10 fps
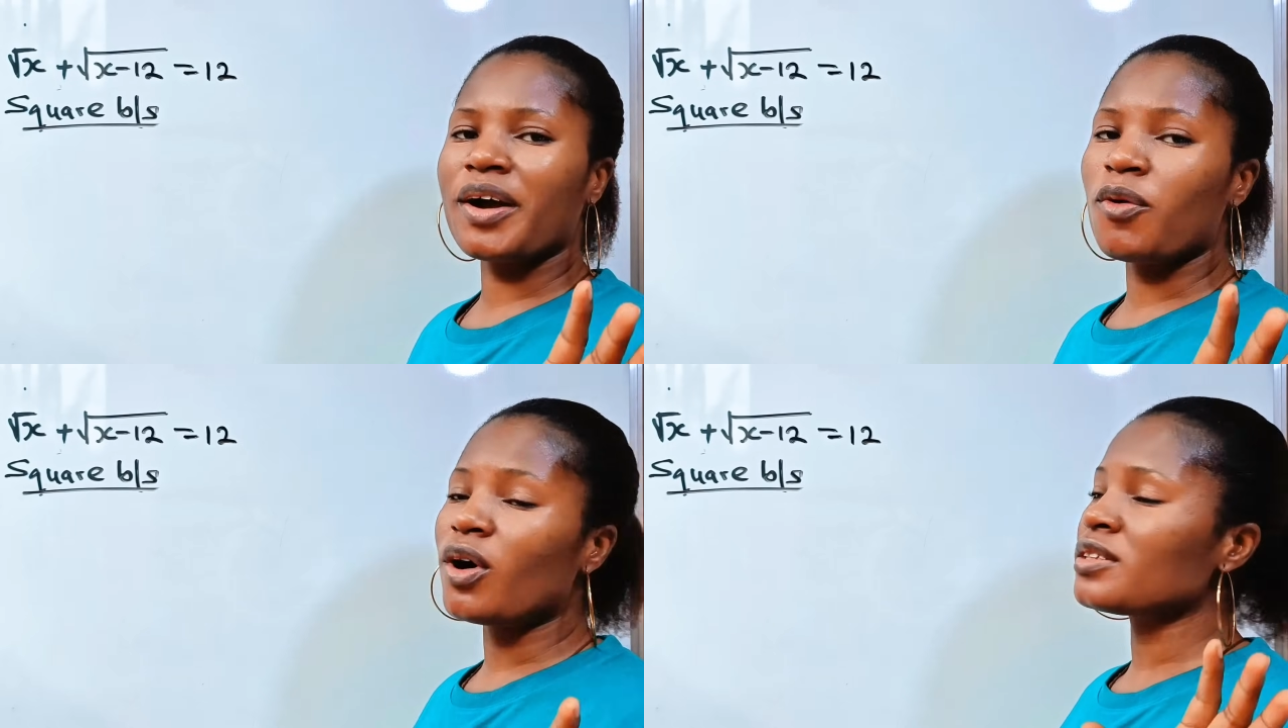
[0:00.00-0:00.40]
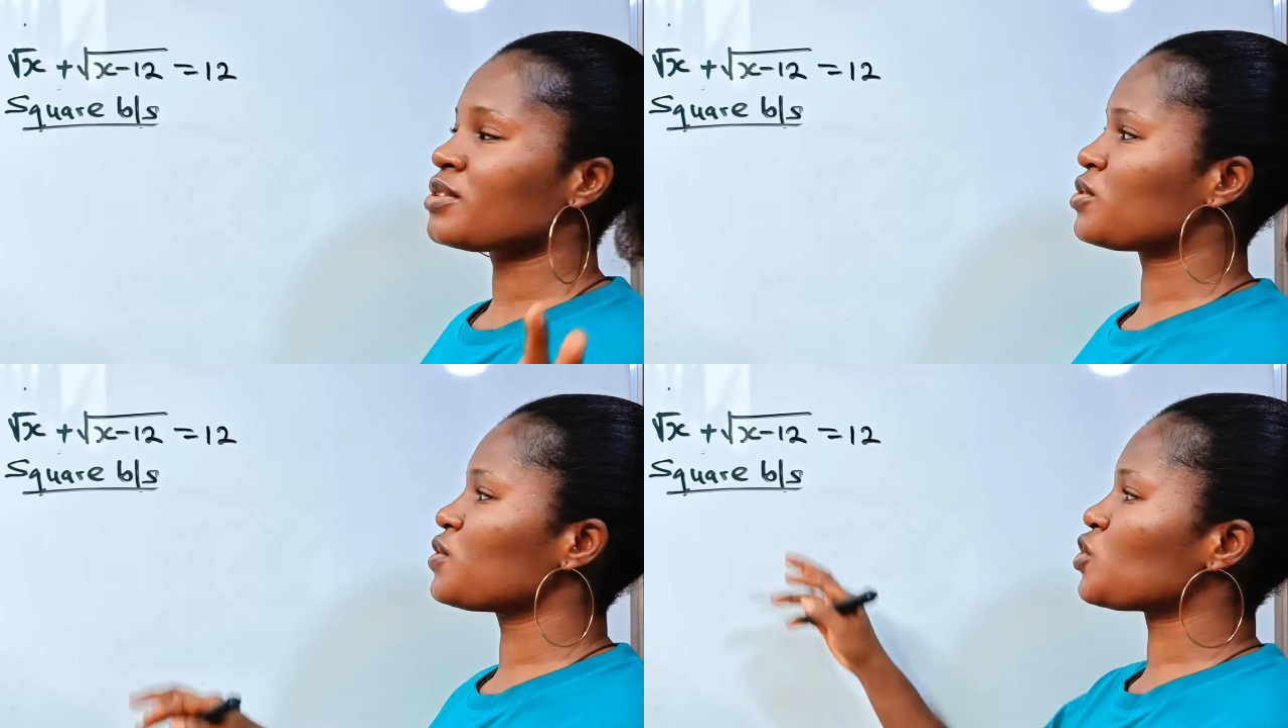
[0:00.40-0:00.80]
want
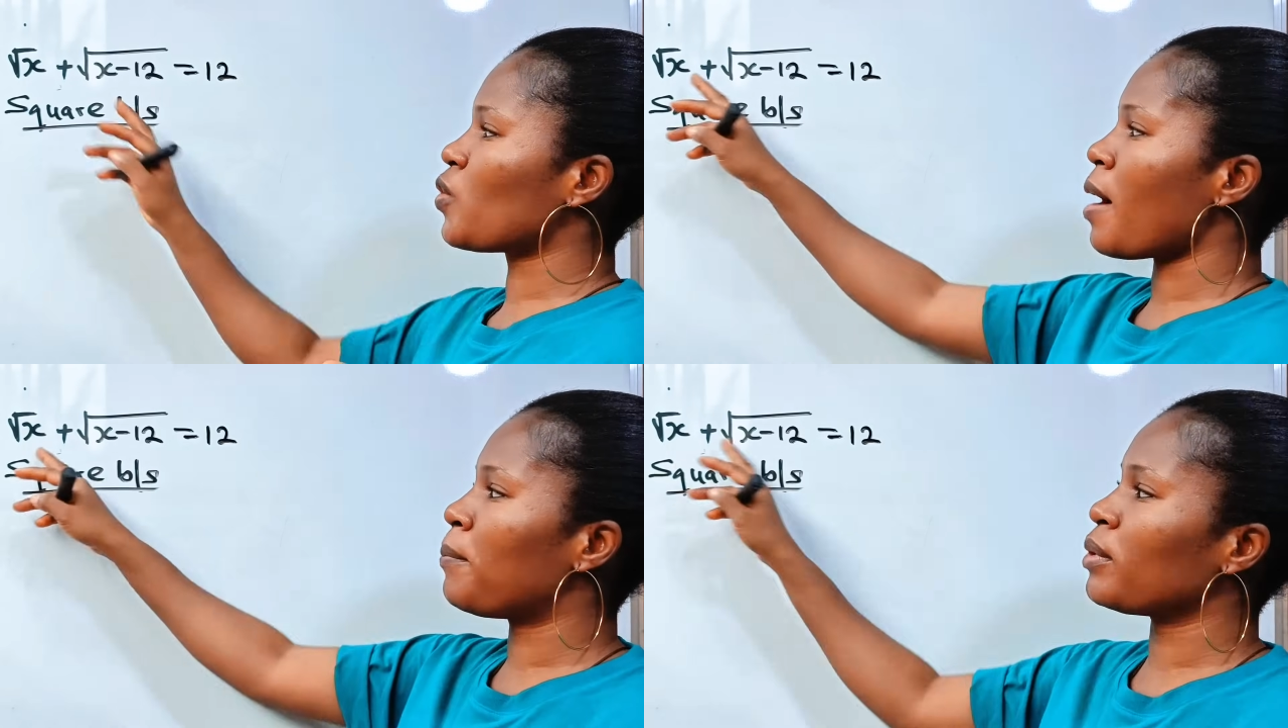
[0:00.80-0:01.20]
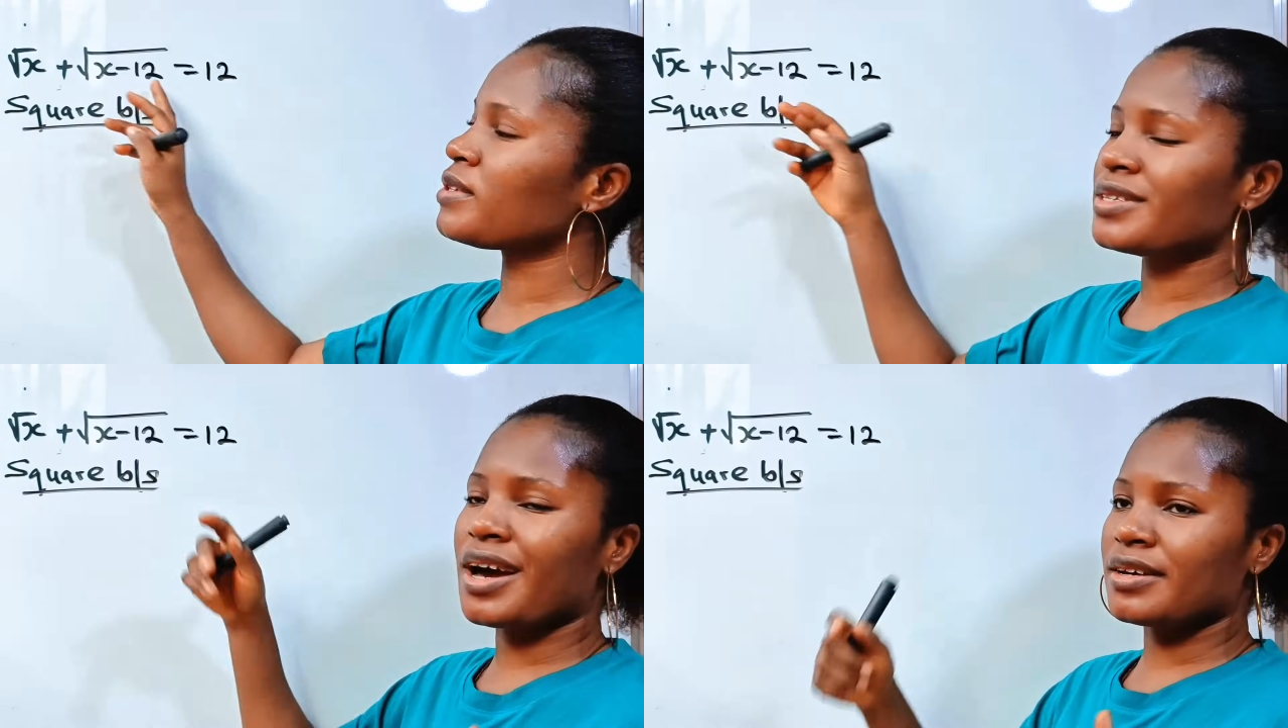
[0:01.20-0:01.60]
to square both
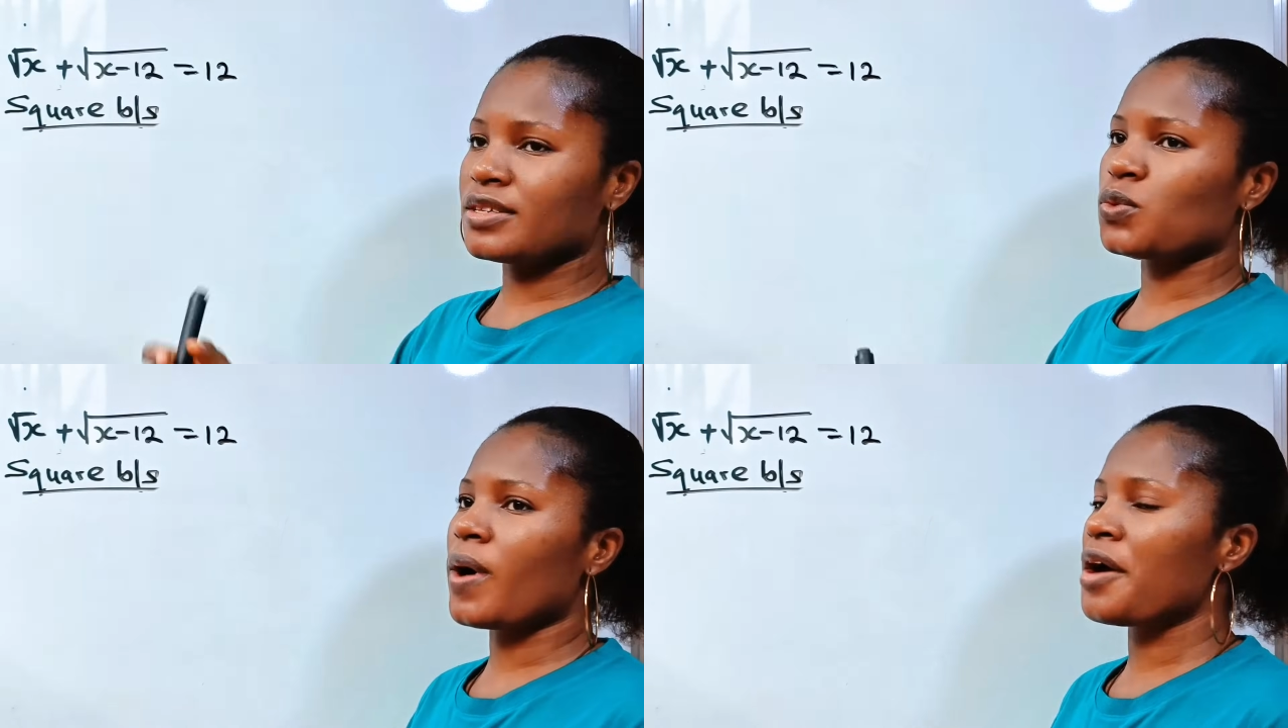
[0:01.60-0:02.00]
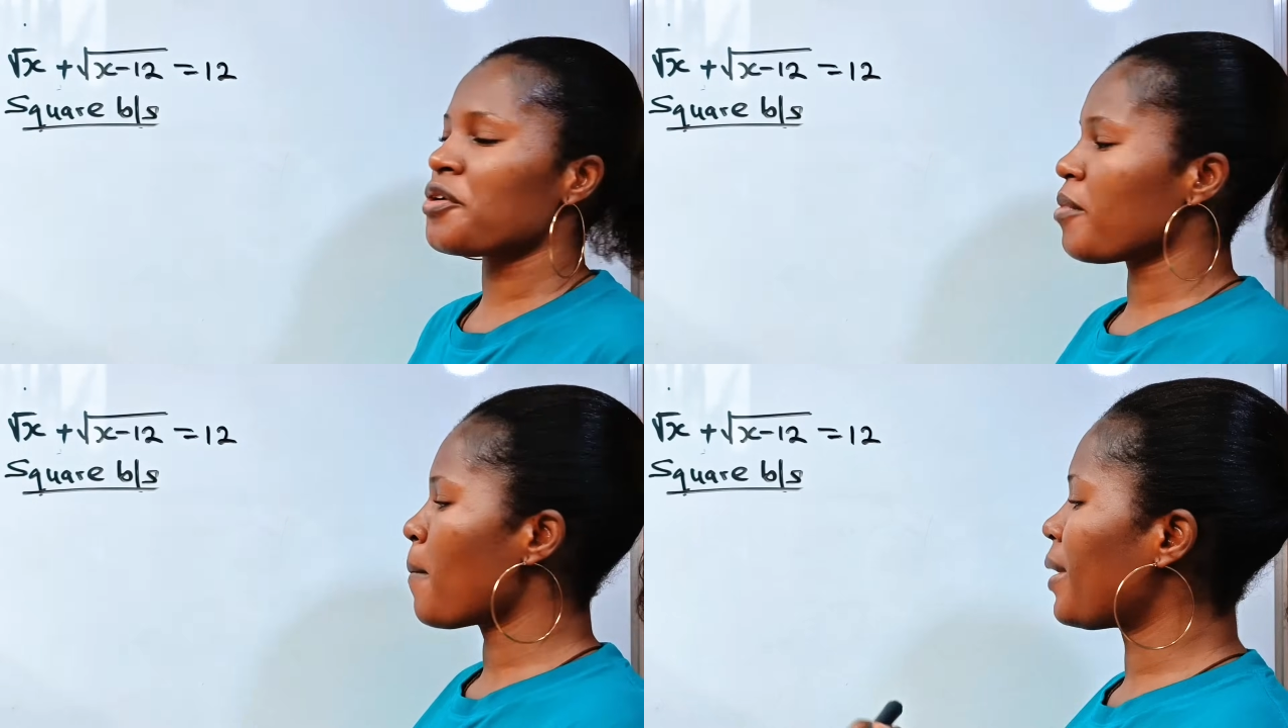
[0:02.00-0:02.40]
sides. Why?
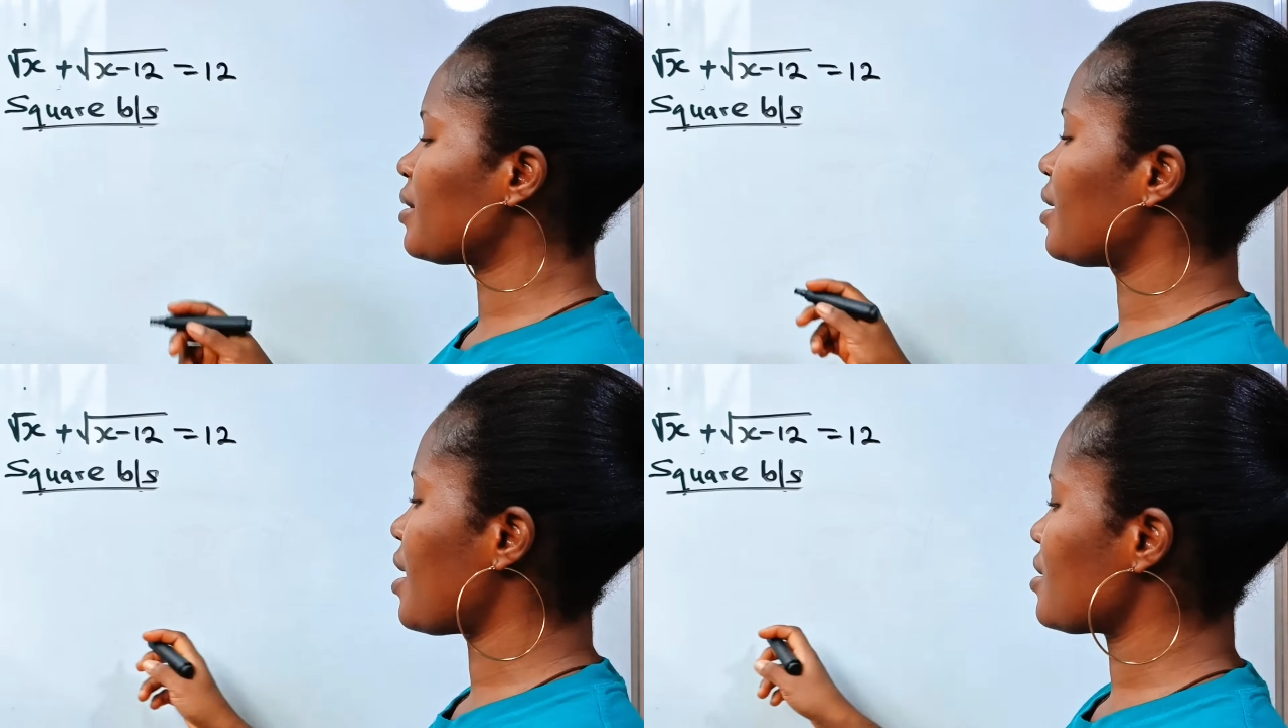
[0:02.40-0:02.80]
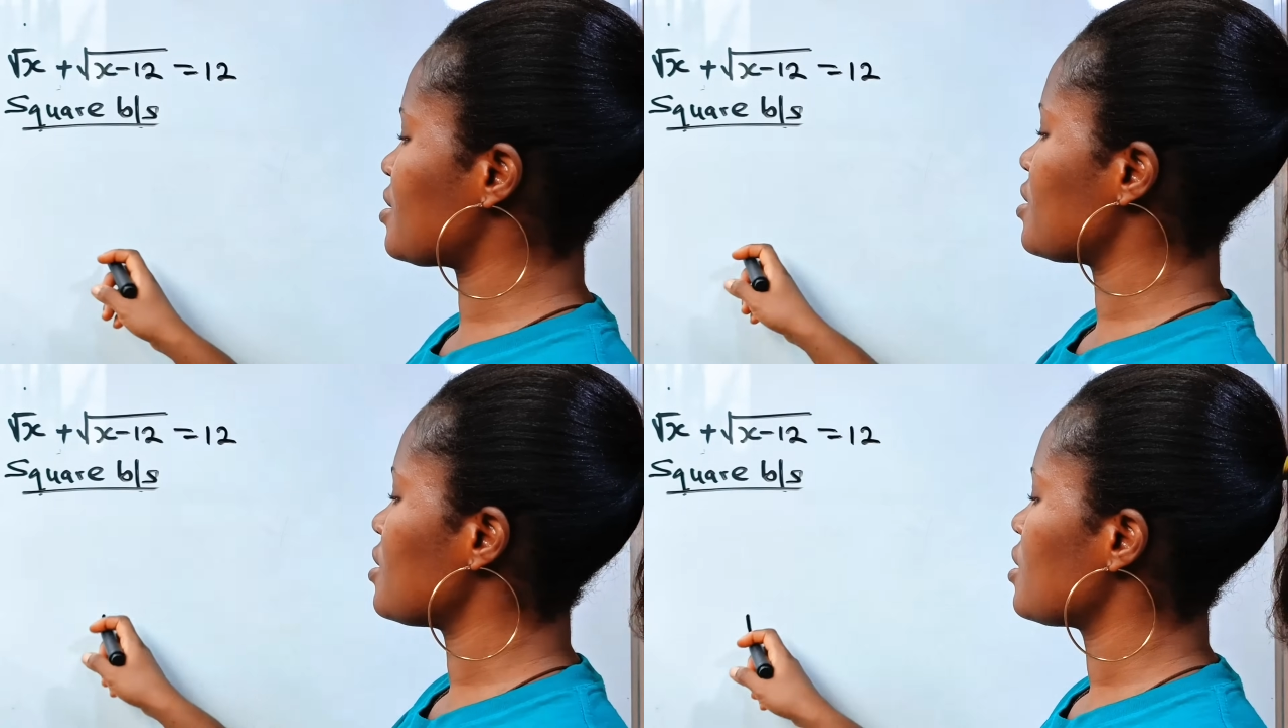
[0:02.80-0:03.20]
Remember
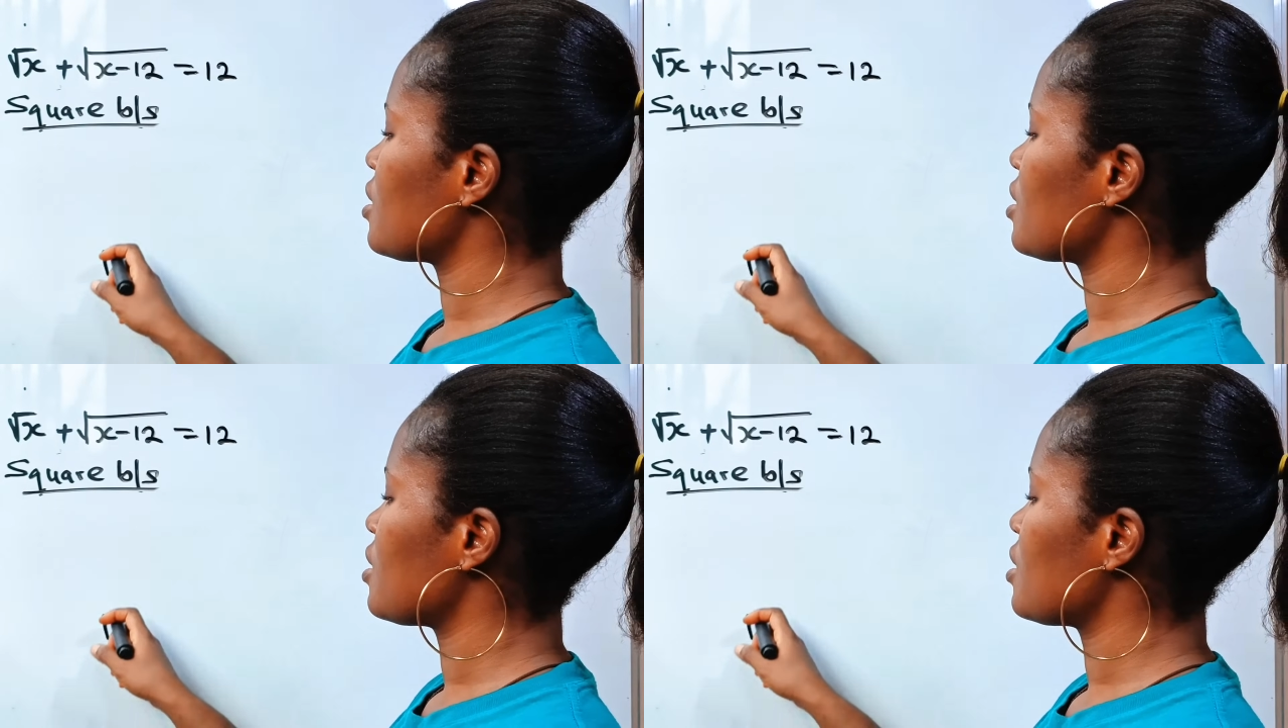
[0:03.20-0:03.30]
that